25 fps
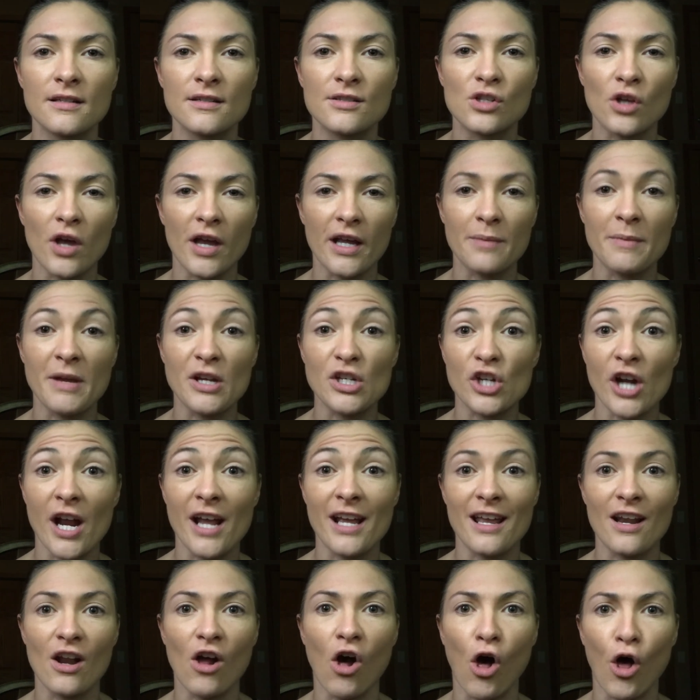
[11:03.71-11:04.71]
so I can make sure I
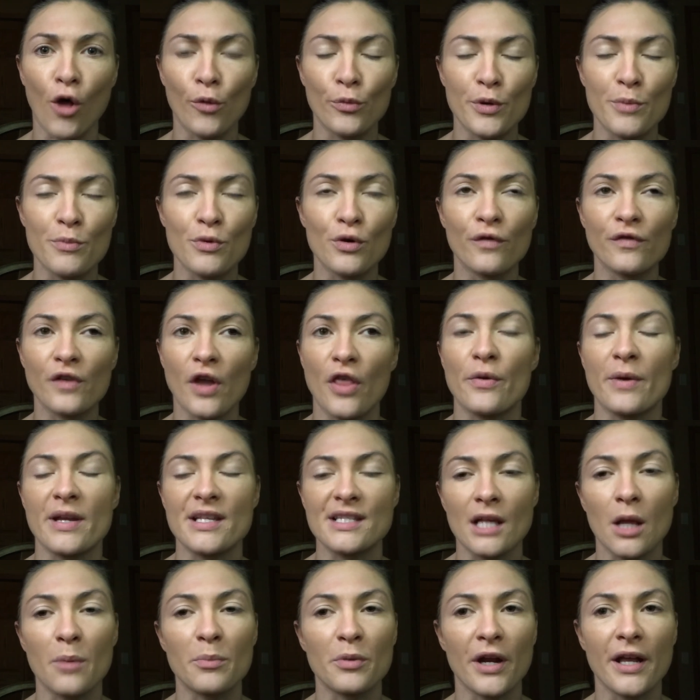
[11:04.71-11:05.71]
get it all removed,
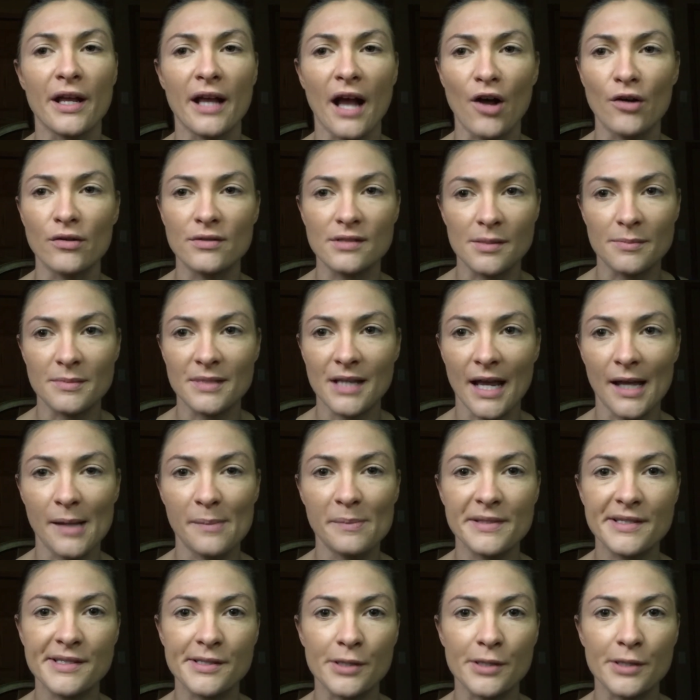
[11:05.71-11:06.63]
otherwise I'll break out sometimes.